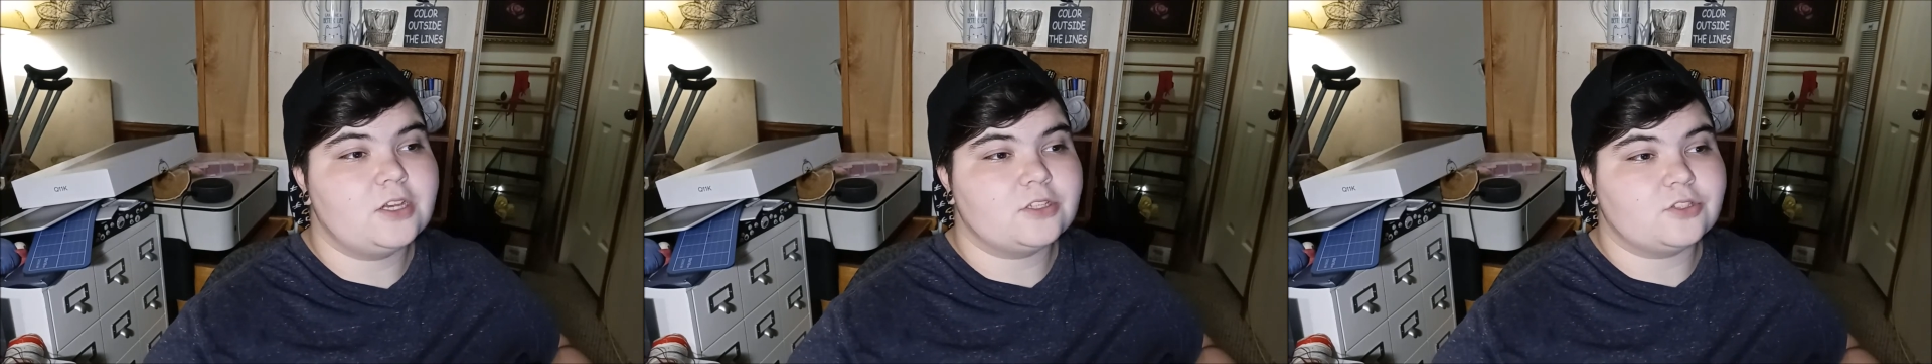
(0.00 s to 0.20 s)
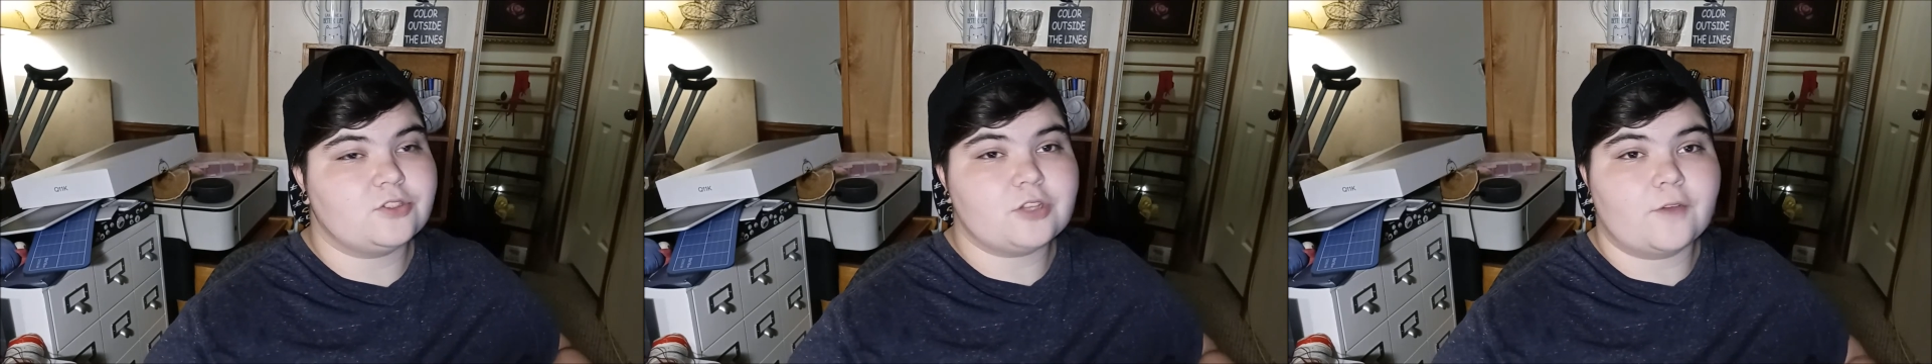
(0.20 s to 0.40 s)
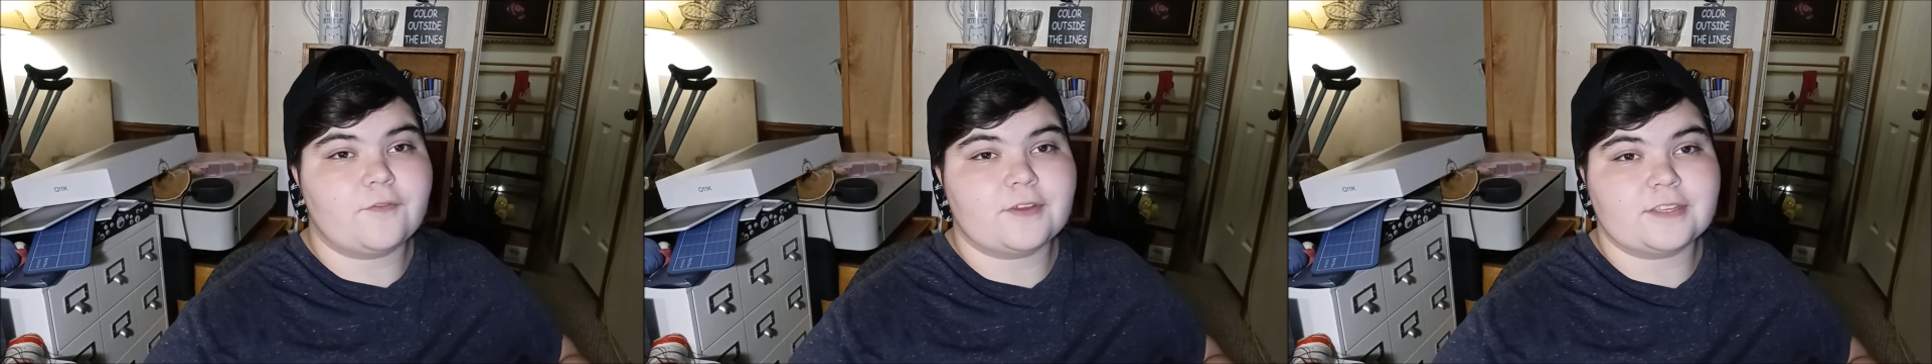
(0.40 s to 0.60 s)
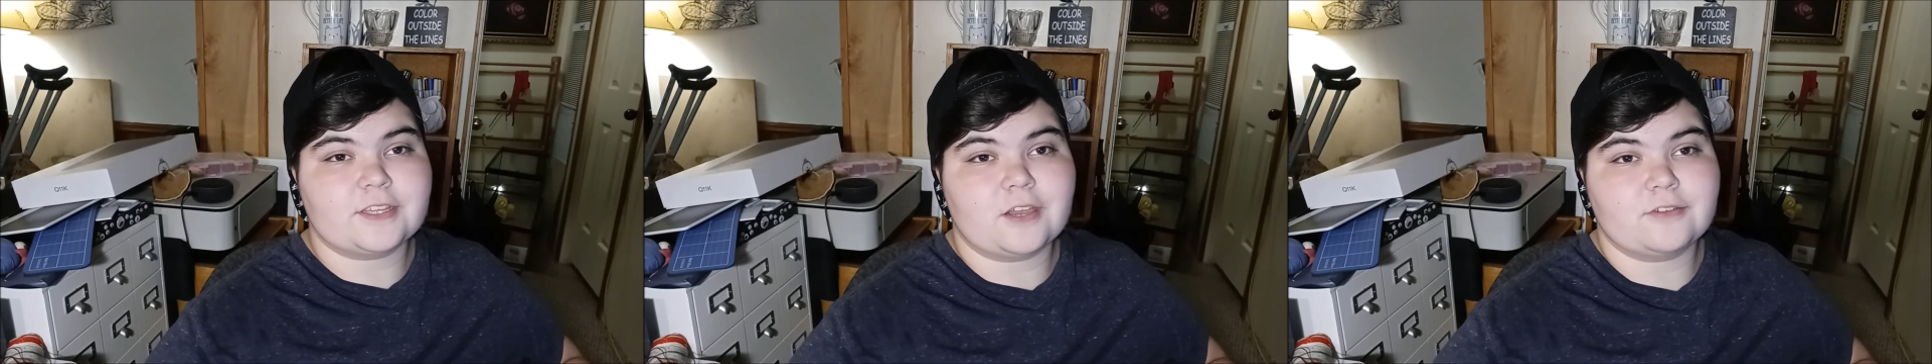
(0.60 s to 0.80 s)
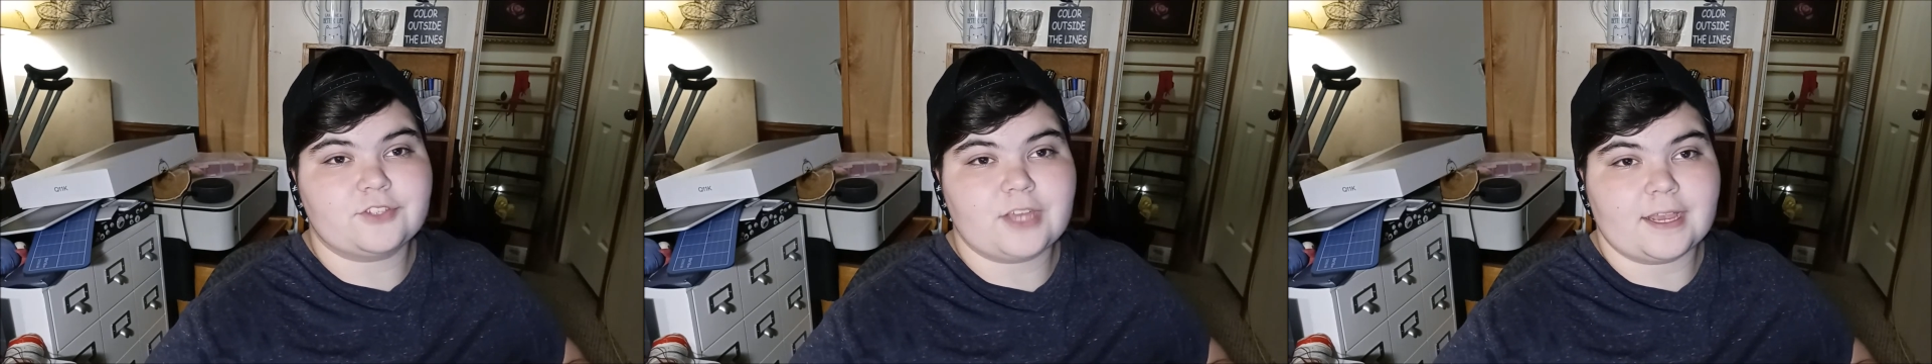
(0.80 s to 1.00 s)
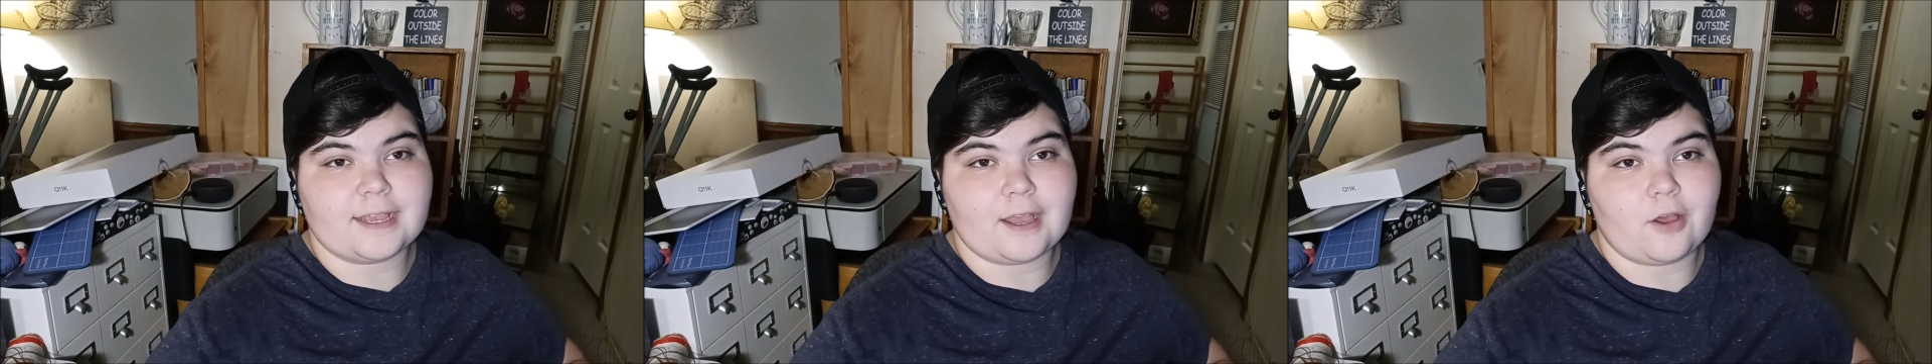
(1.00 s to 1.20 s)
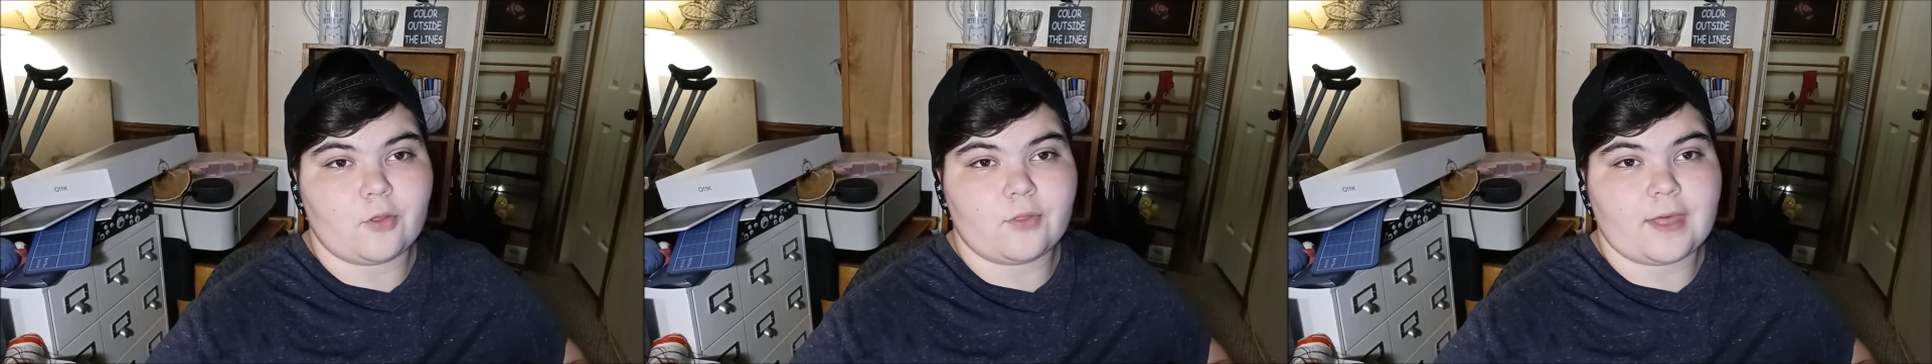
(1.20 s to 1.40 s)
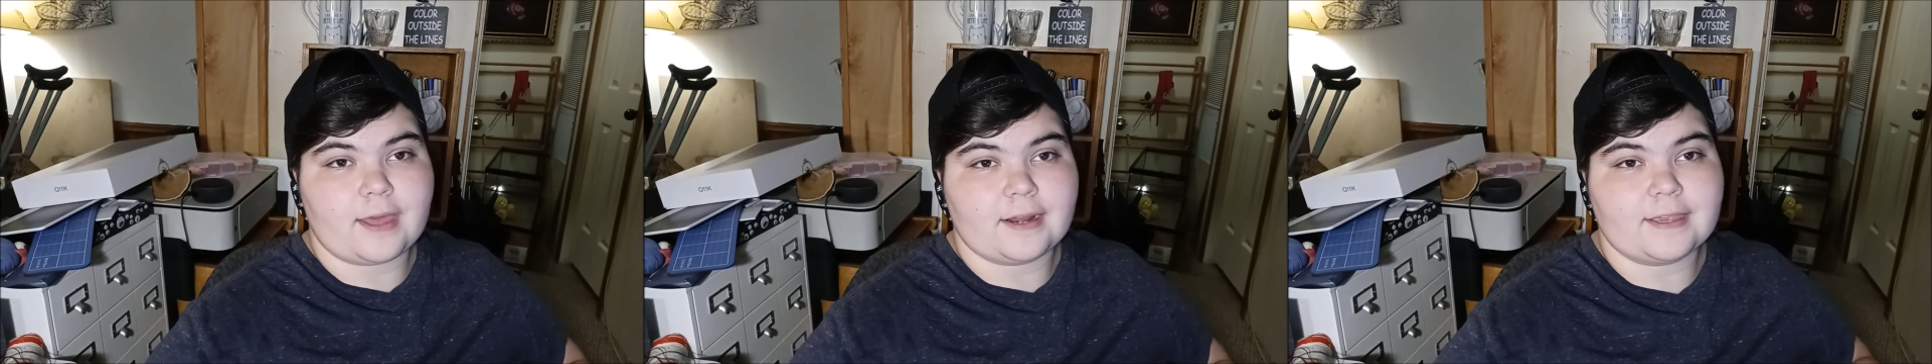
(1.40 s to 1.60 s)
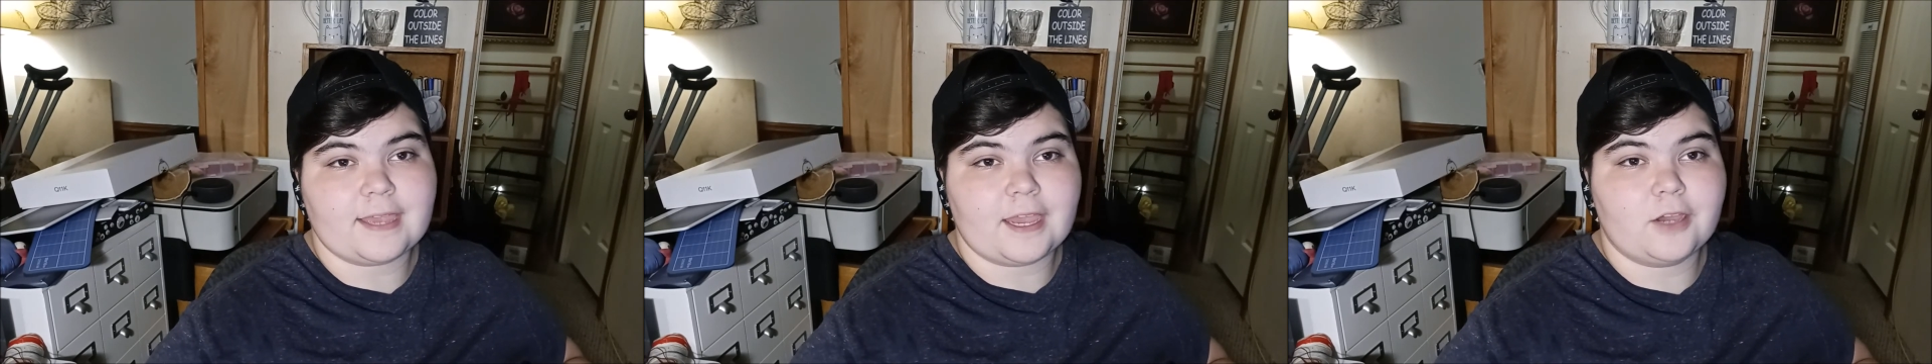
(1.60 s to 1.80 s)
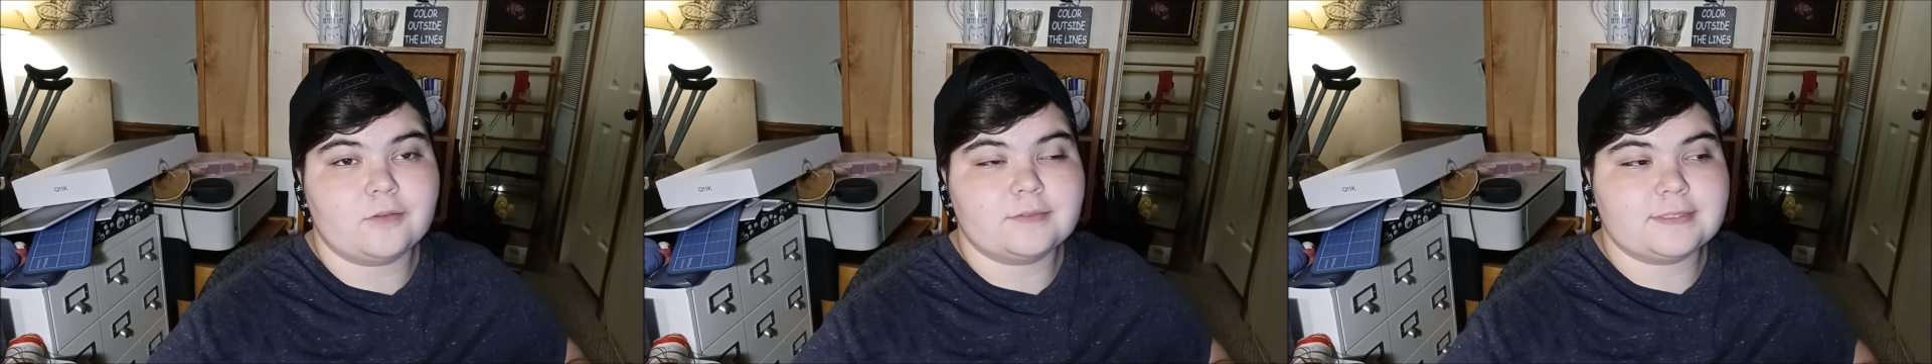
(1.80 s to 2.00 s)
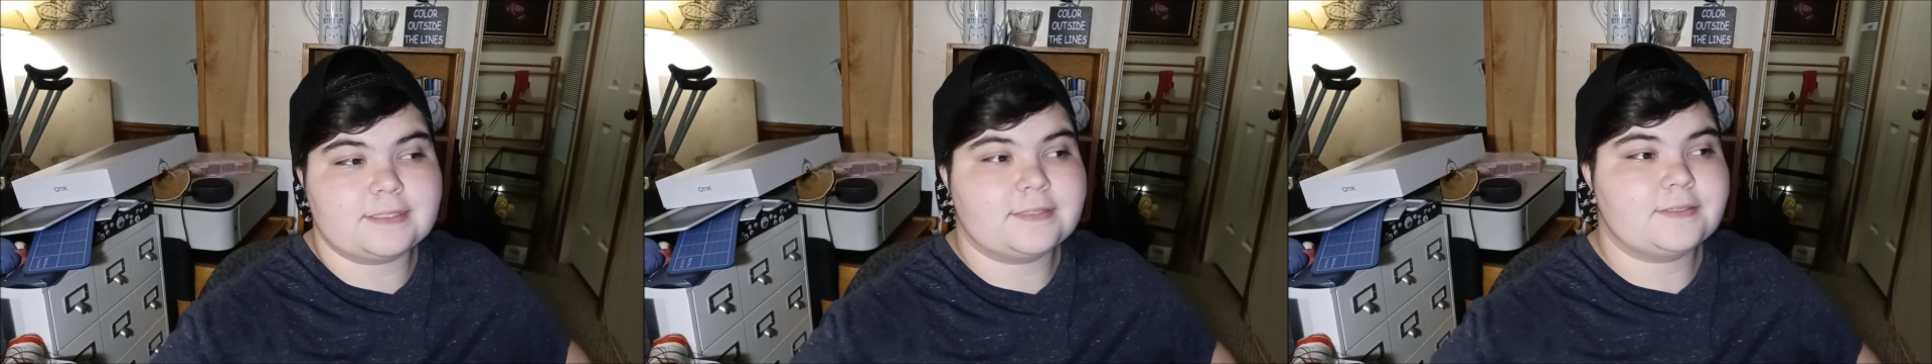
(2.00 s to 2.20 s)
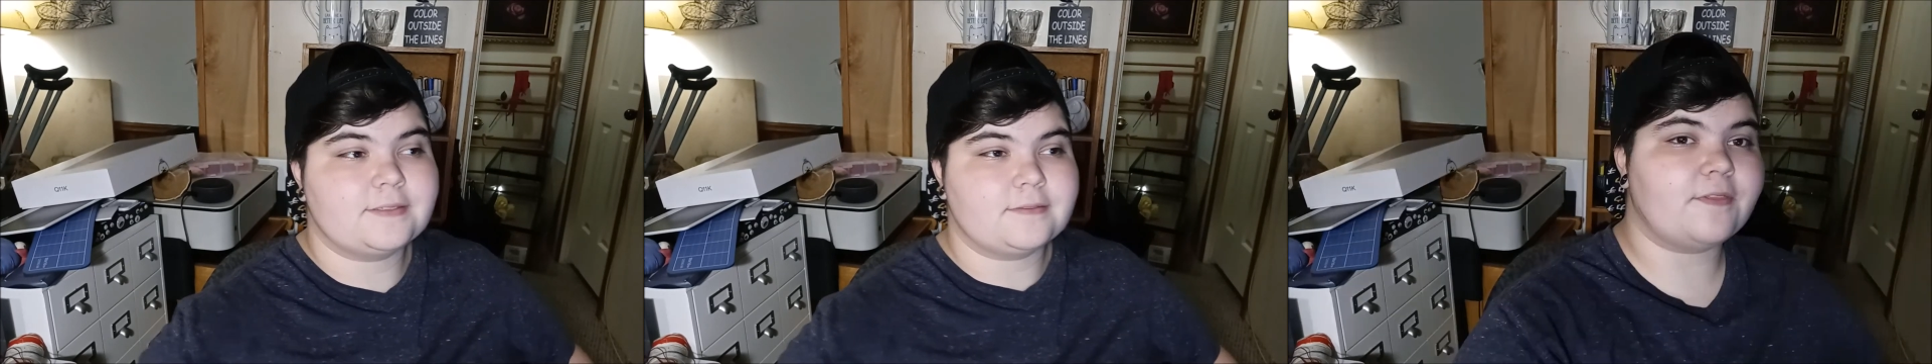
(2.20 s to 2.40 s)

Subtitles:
so don't forget to go check out that account.